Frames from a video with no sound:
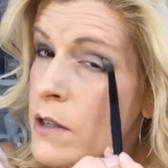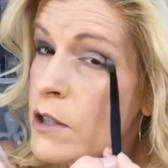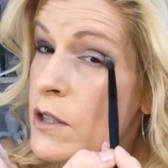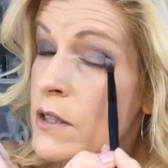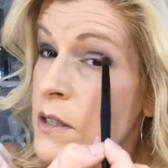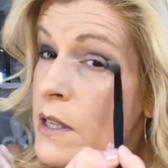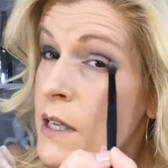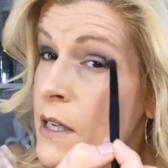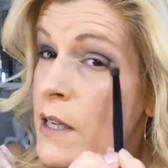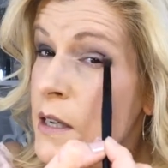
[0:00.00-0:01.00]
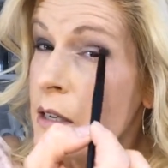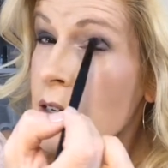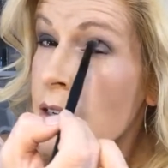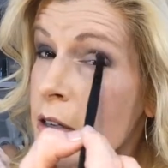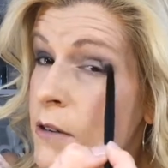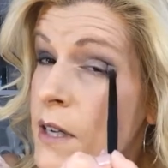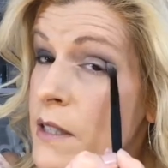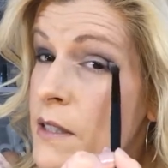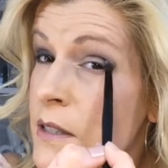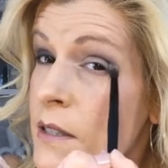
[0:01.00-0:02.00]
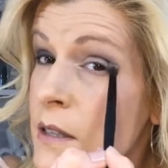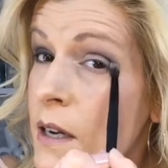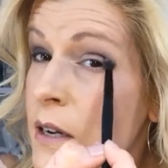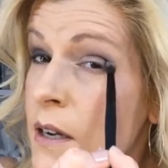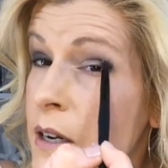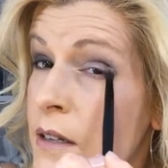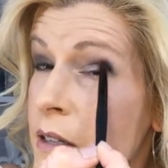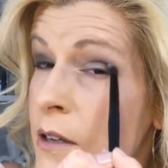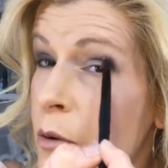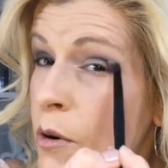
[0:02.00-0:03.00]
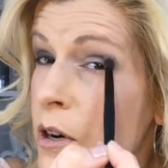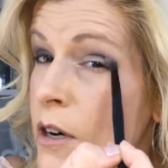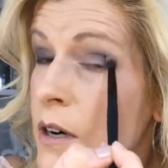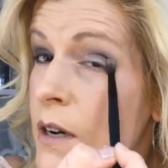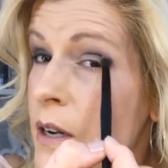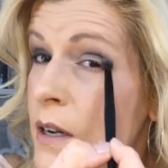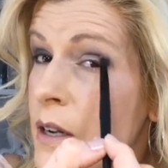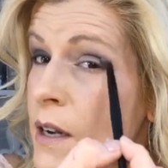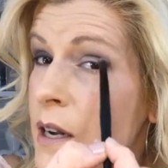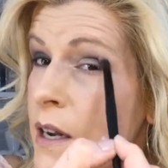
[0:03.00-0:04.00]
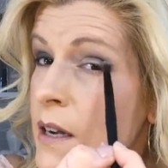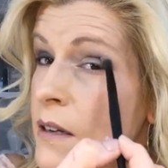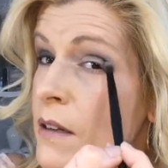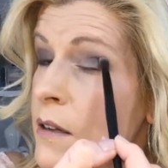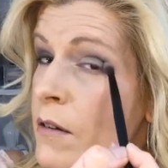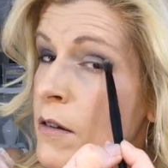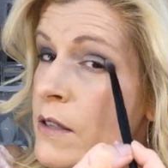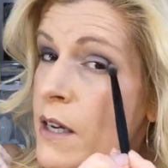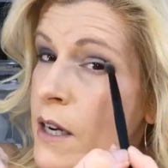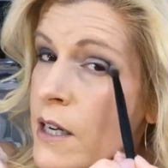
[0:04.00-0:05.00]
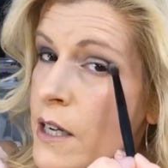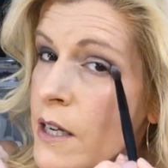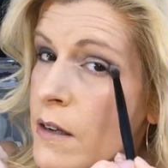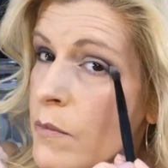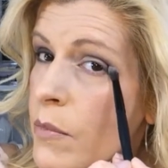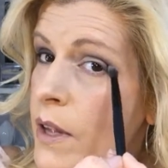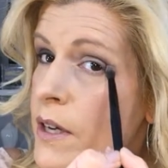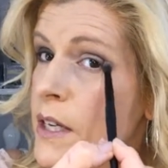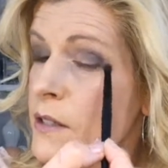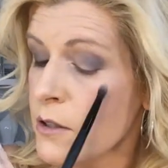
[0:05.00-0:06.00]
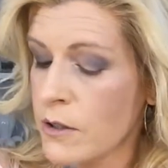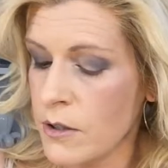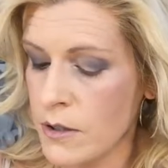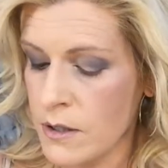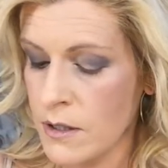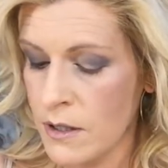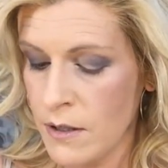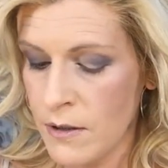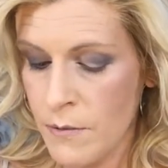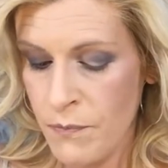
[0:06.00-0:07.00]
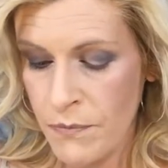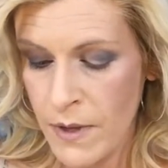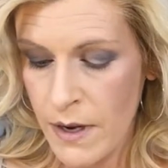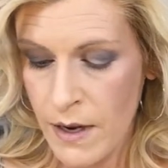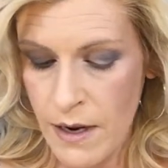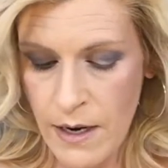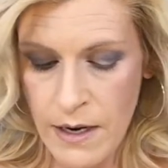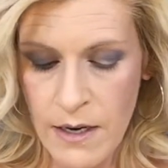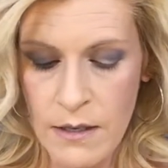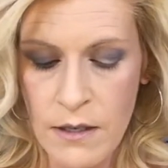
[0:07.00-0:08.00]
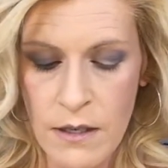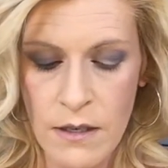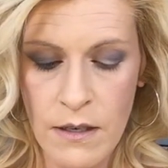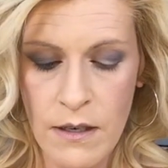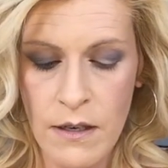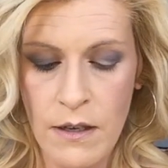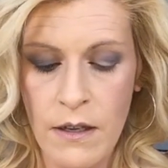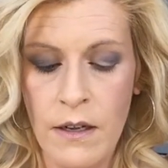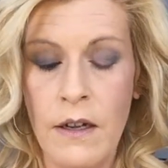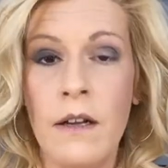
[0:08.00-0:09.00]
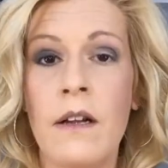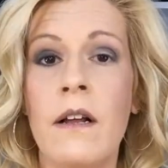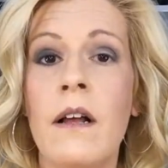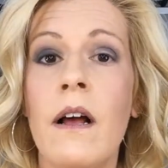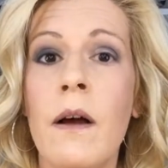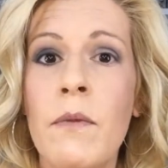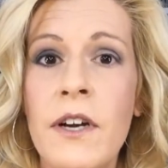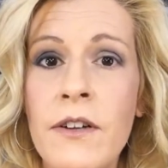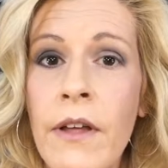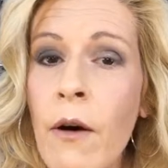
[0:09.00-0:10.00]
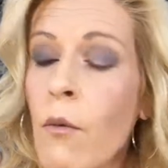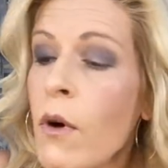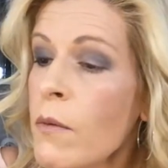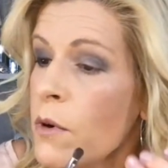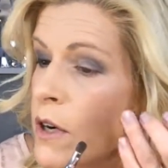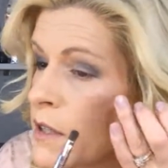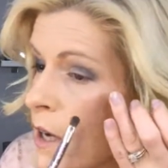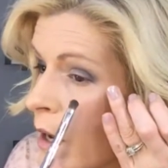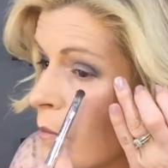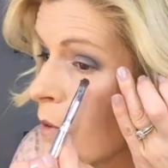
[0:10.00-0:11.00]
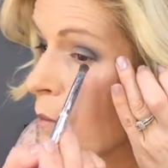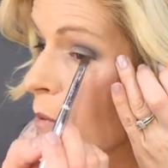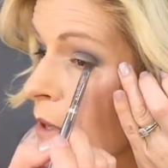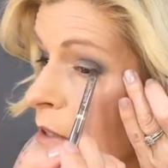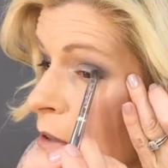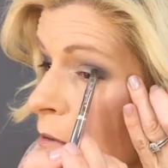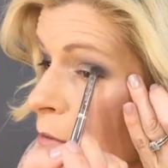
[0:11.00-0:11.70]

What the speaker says: just the crease and the corner and little tiny blending circles. And I'm going to do that one more time and place it